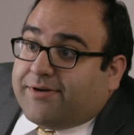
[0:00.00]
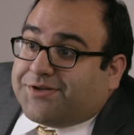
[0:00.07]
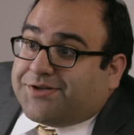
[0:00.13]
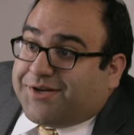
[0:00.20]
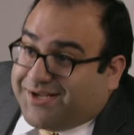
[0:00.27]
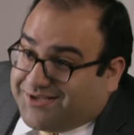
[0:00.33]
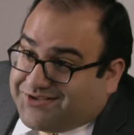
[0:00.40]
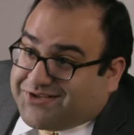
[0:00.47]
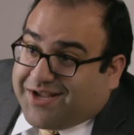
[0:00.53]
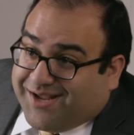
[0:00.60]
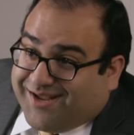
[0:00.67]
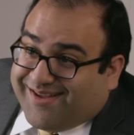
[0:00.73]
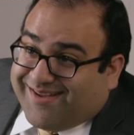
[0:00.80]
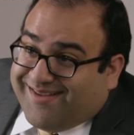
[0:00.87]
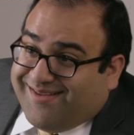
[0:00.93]
Or should I
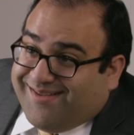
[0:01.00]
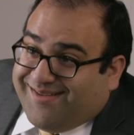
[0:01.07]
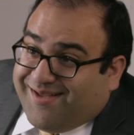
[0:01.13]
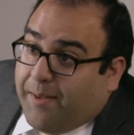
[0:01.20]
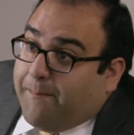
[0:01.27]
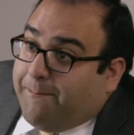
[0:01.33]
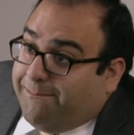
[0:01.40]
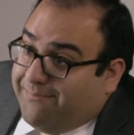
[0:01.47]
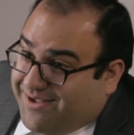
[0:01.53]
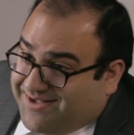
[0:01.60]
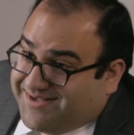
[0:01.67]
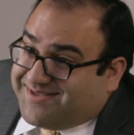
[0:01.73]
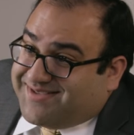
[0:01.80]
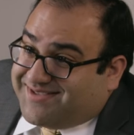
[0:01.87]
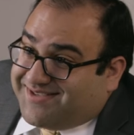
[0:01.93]
say,
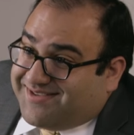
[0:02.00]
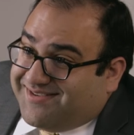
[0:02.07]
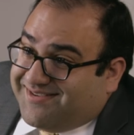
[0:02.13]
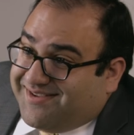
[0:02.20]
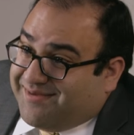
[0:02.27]
Ms.